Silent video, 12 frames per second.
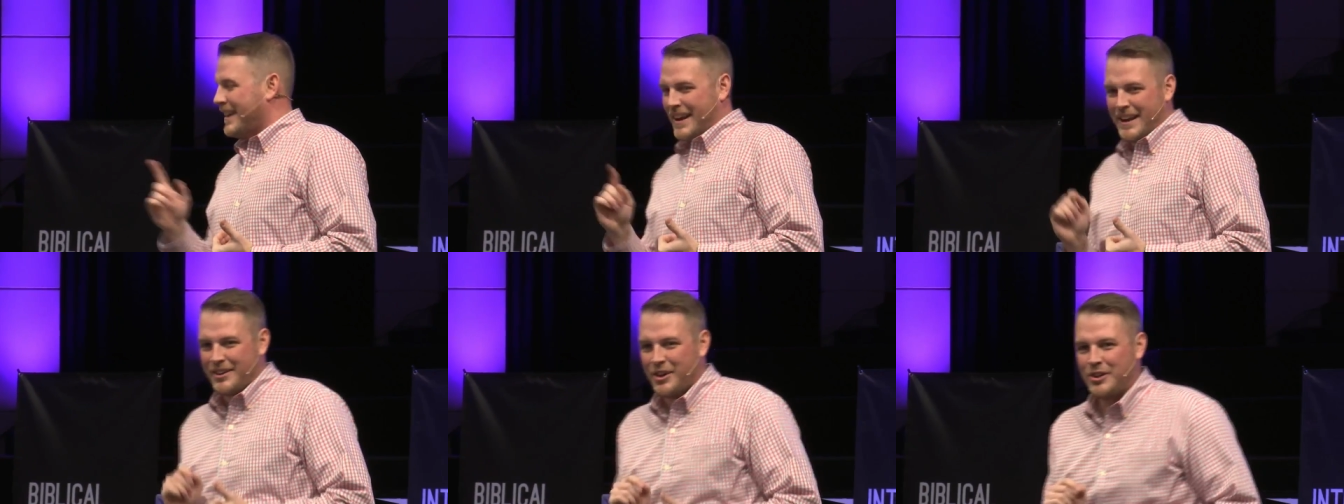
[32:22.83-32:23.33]

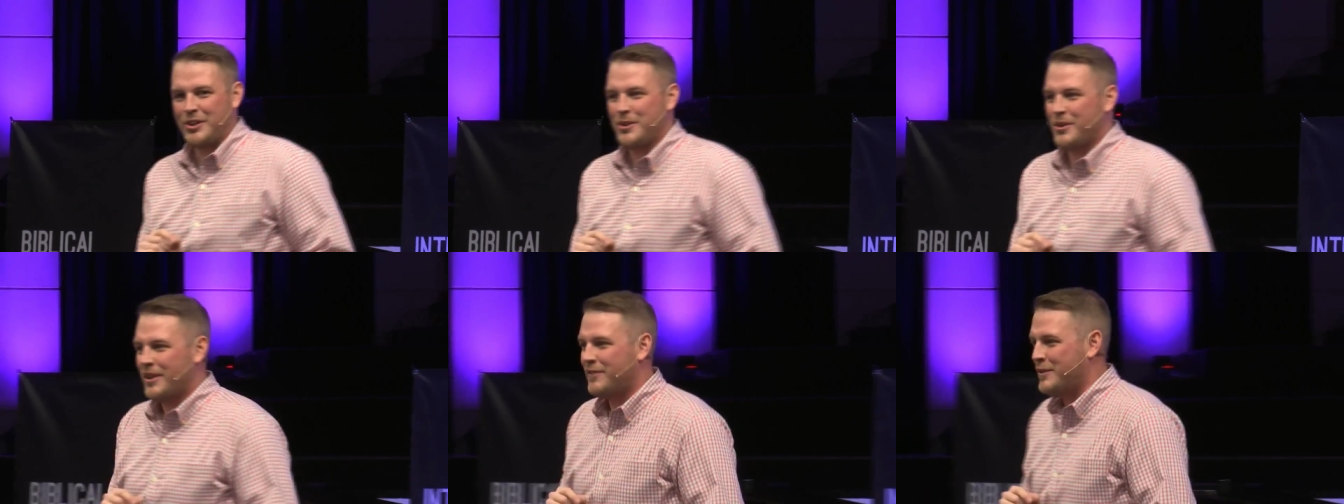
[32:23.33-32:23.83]
Can I tell
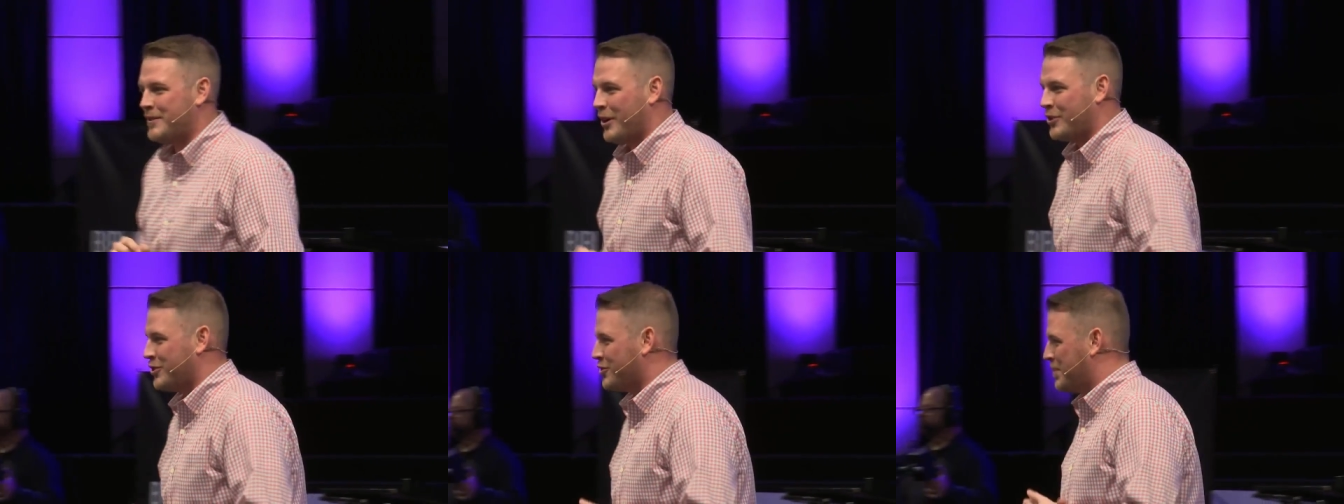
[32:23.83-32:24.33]
you, if you
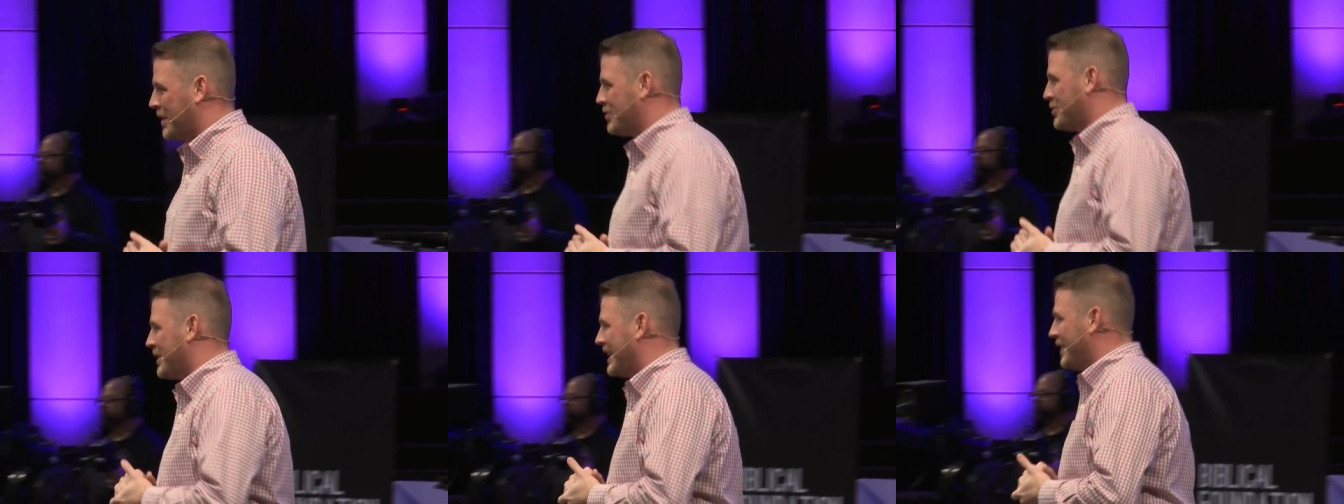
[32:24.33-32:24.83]
thought your
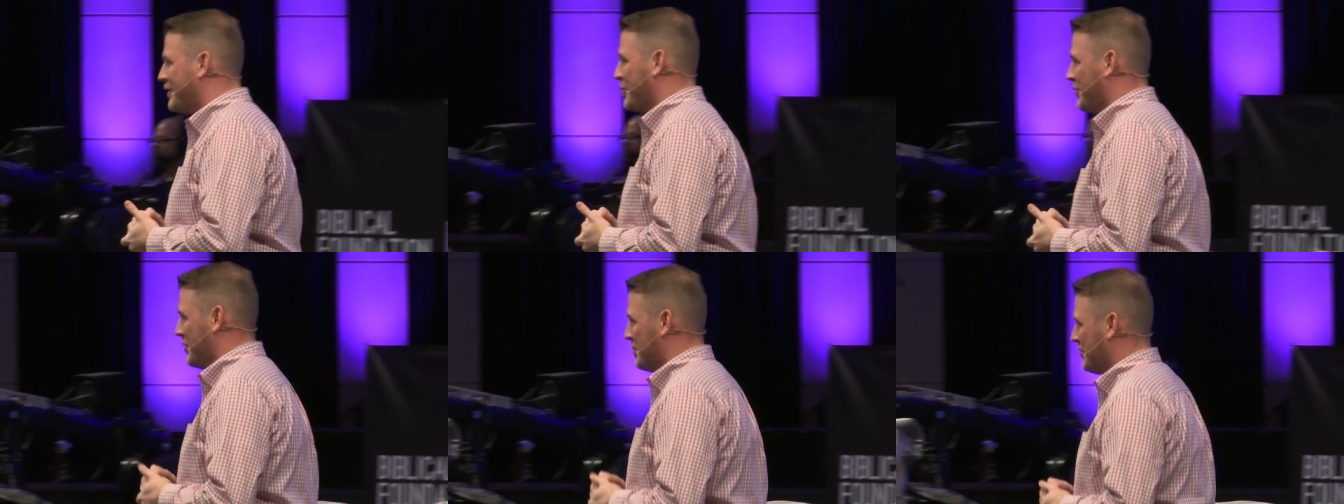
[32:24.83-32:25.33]
spiritual gift was